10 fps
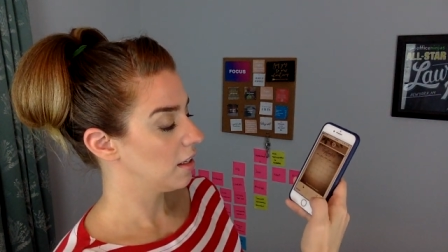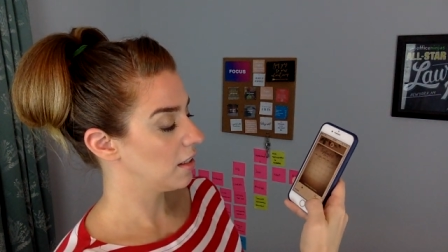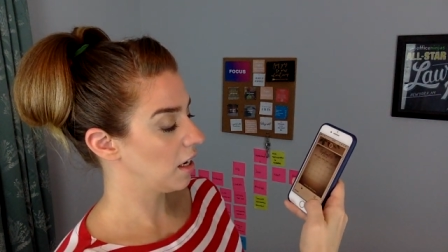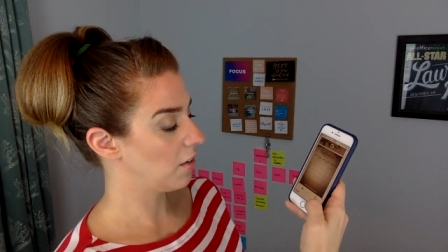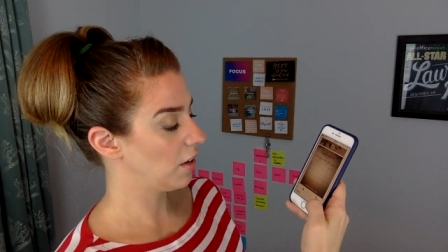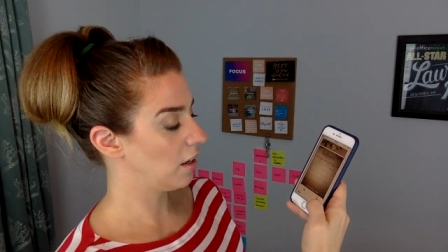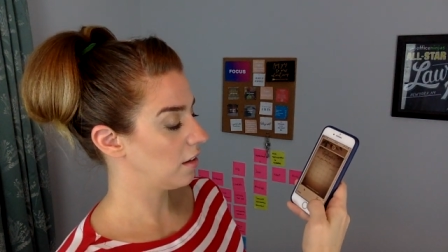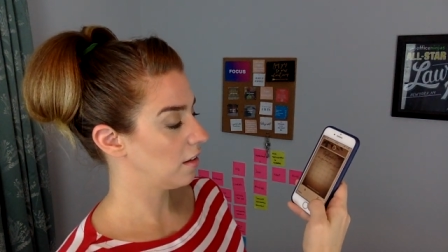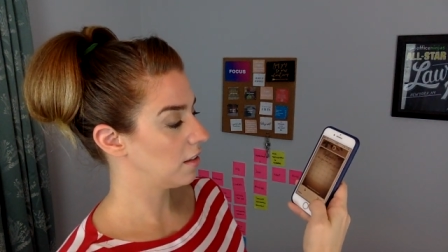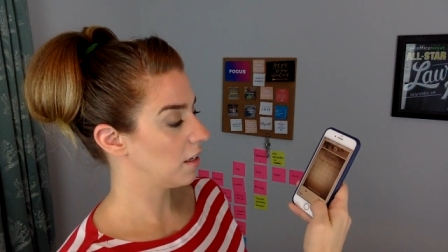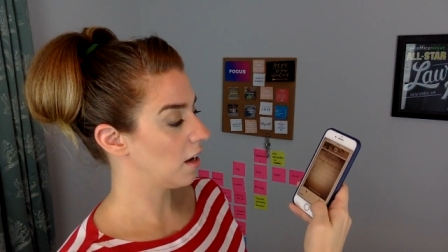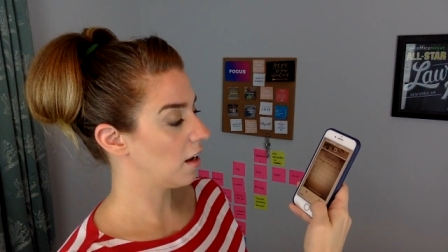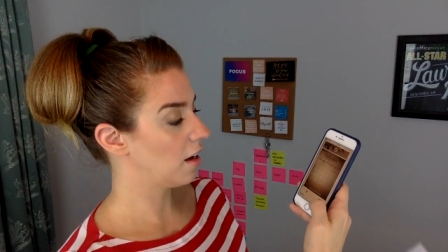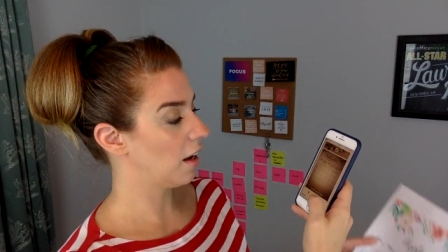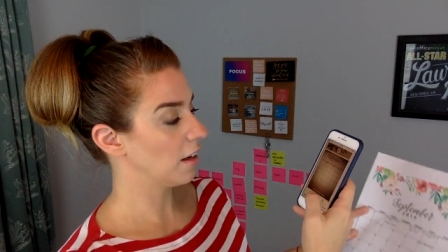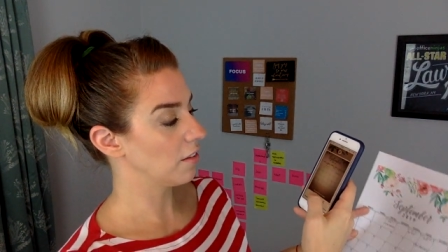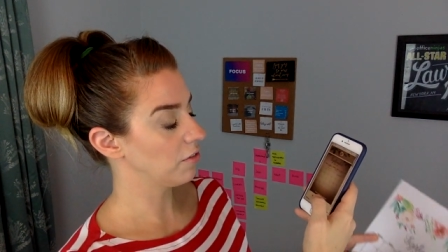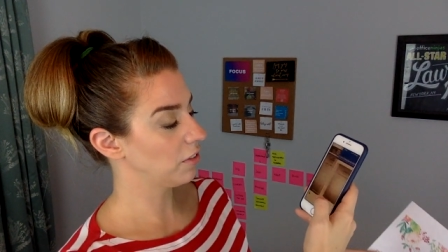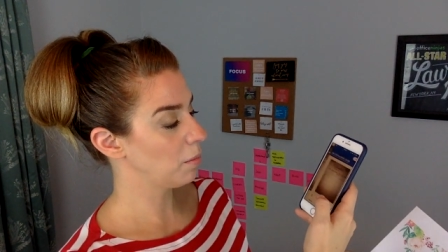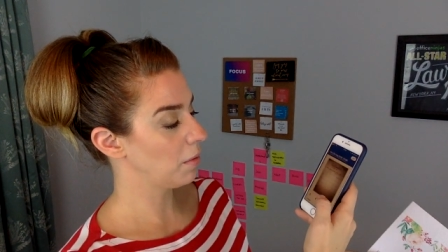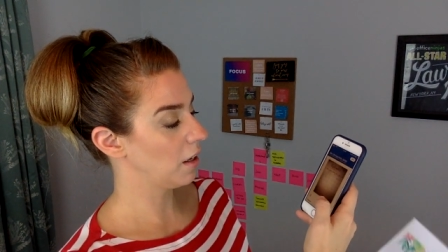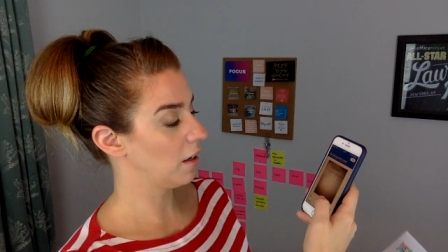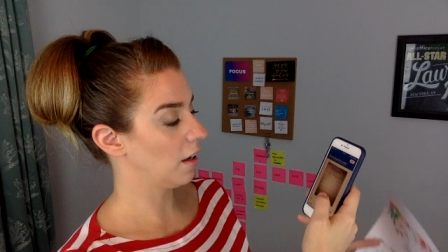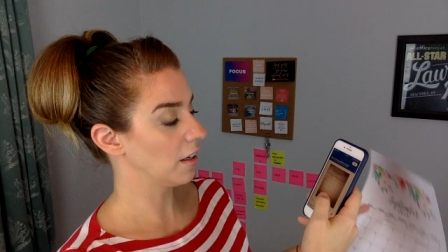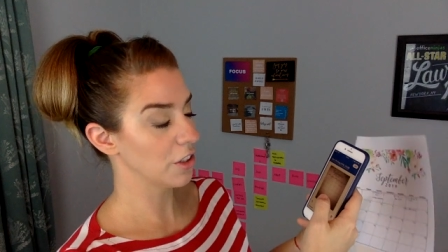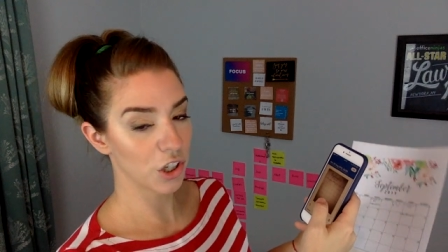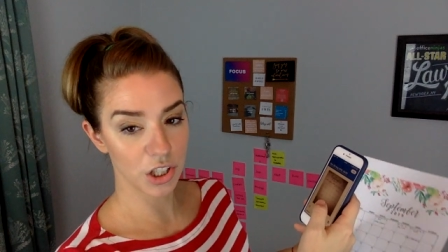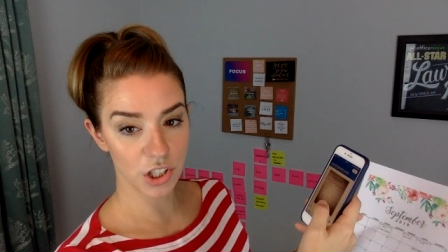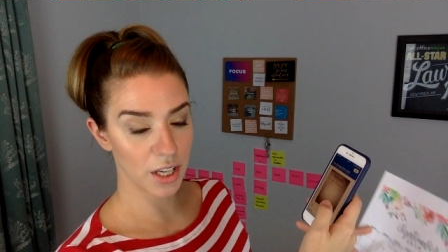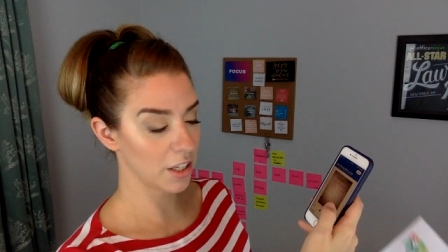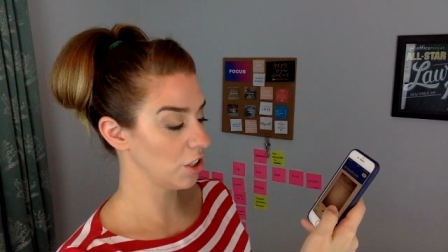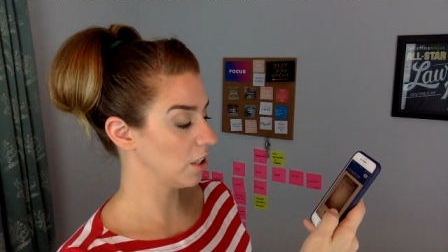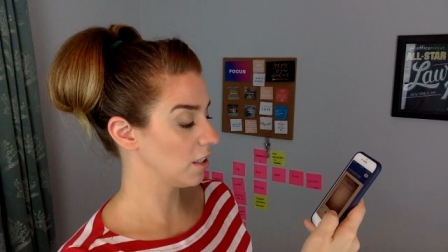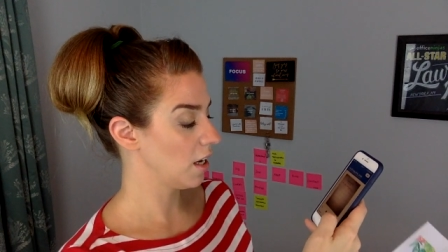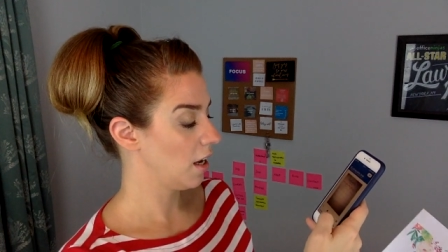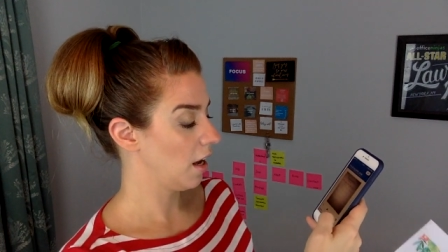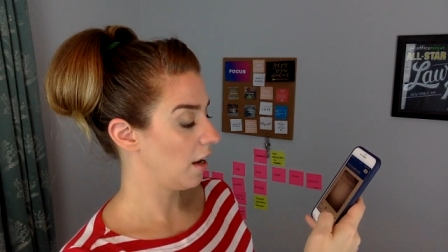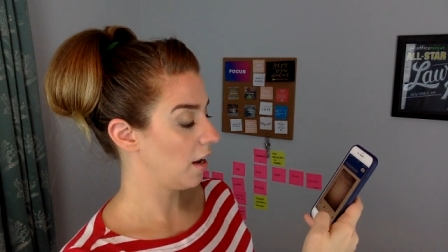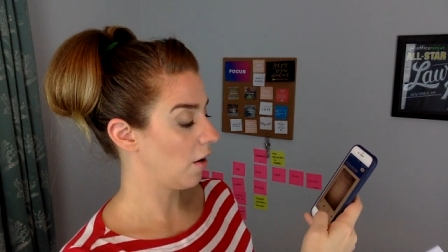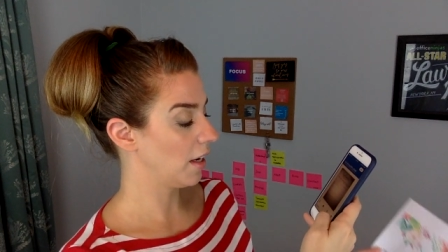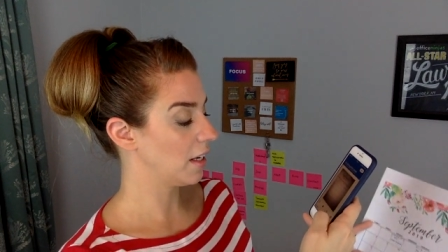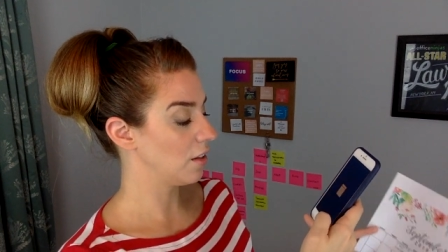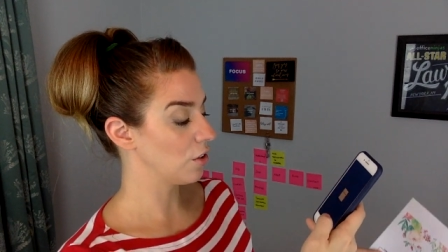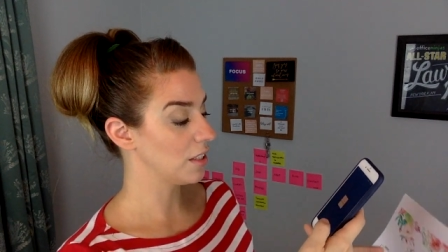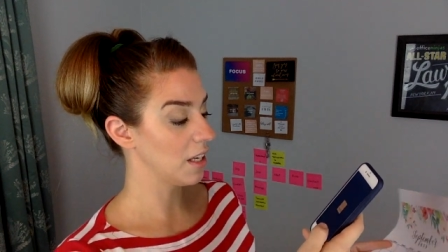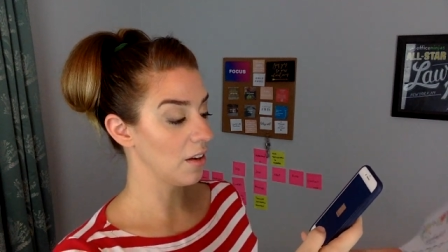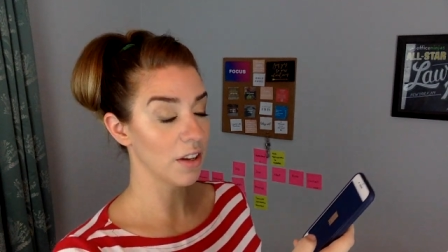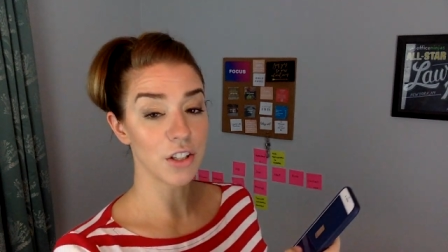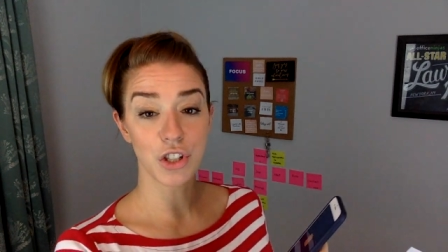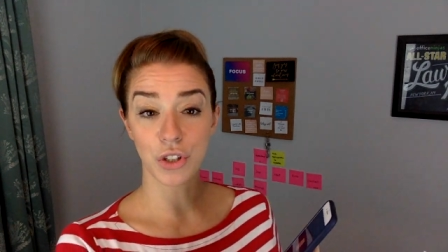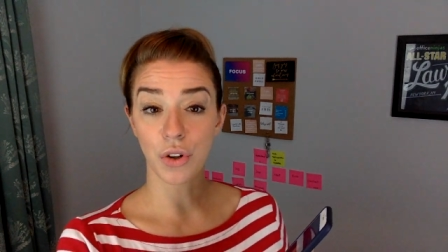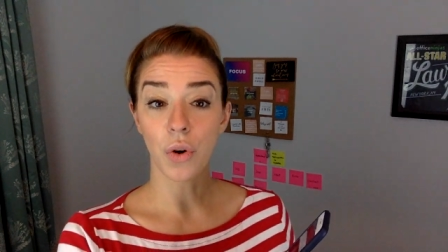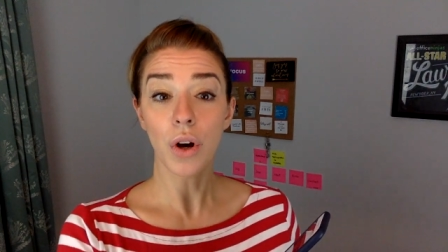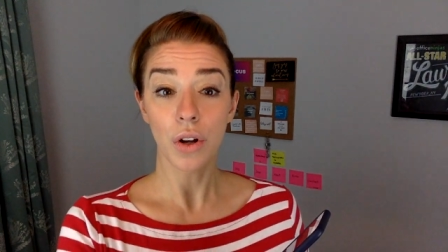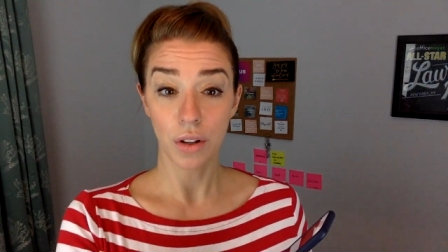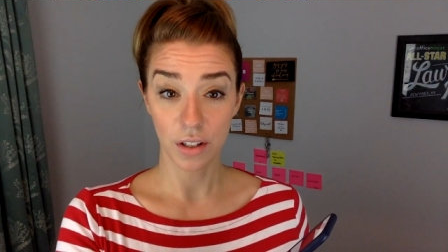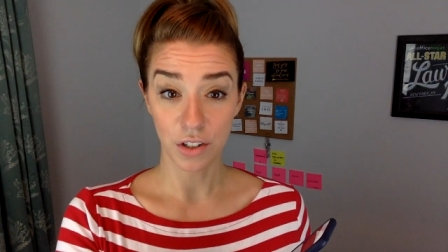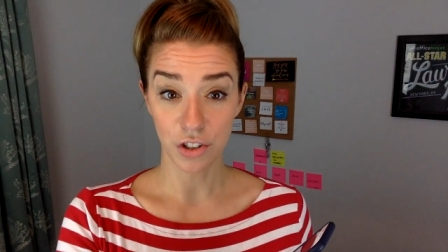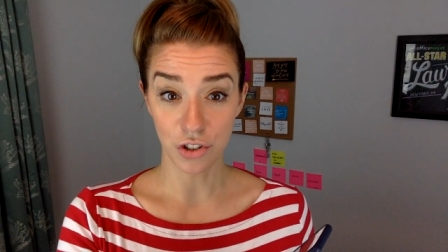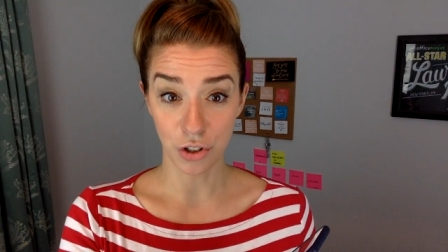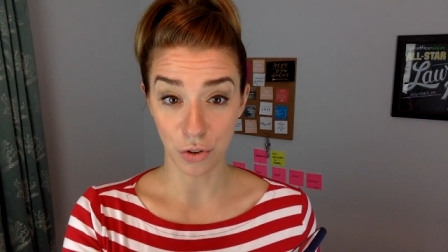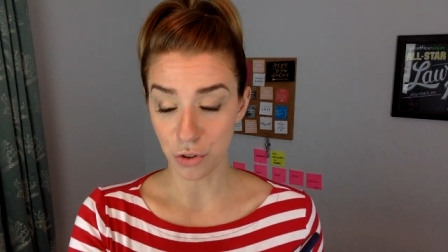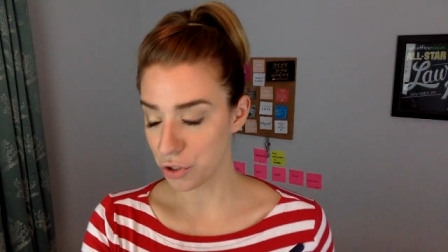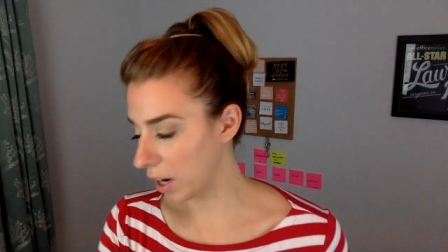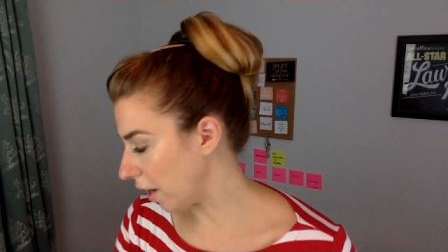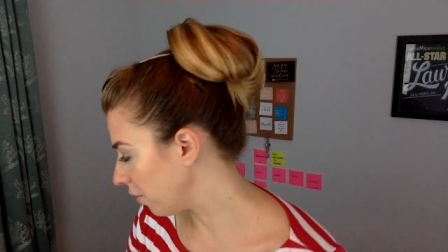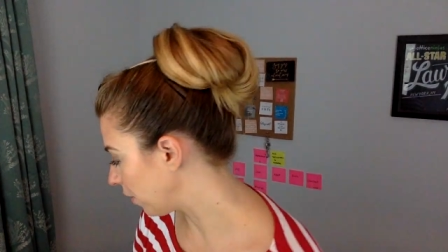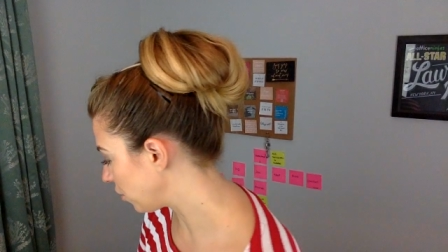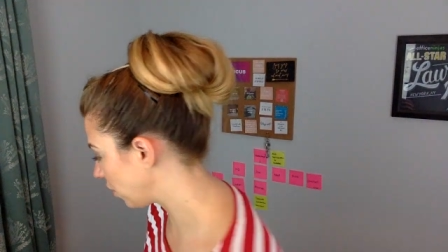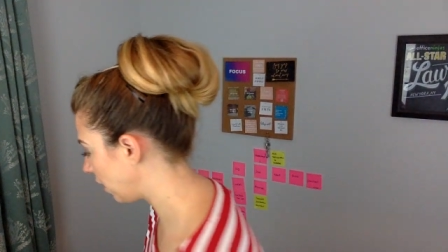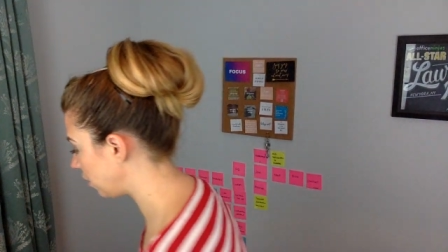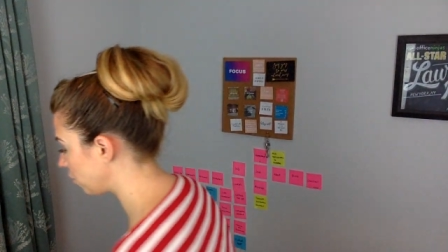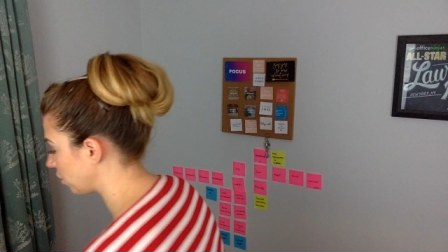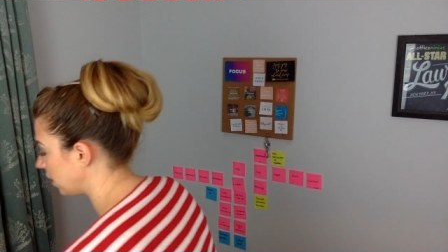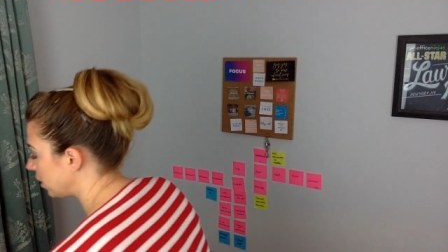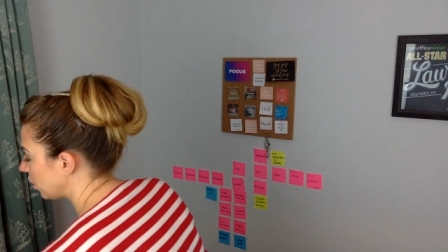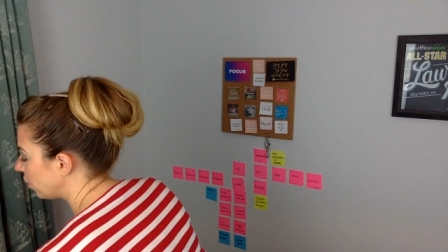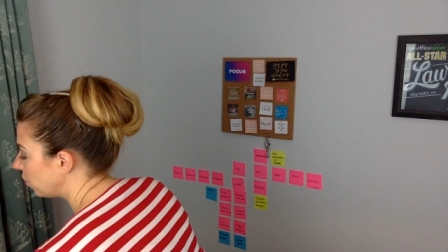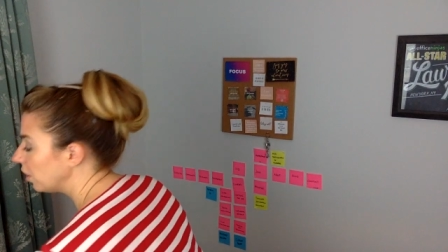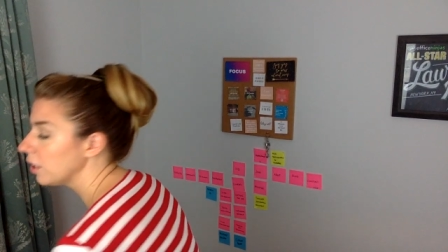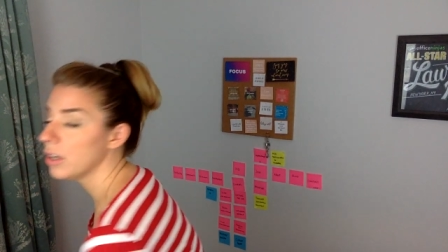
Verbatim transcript: Save it, done. I can flip it. I can change the edges. And now I can either save it to Google Drive, which I usually do,